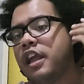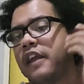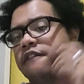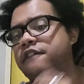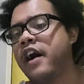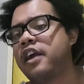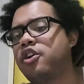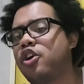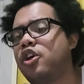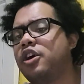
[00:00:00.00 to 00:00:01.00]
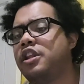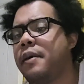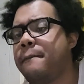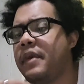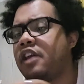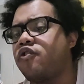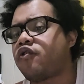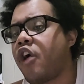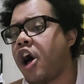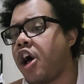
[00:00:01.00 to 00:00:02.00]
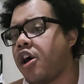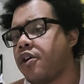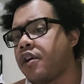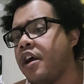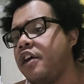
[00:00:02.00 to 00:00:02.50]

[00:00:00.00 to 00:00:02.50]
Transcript: if I couldn't be strong,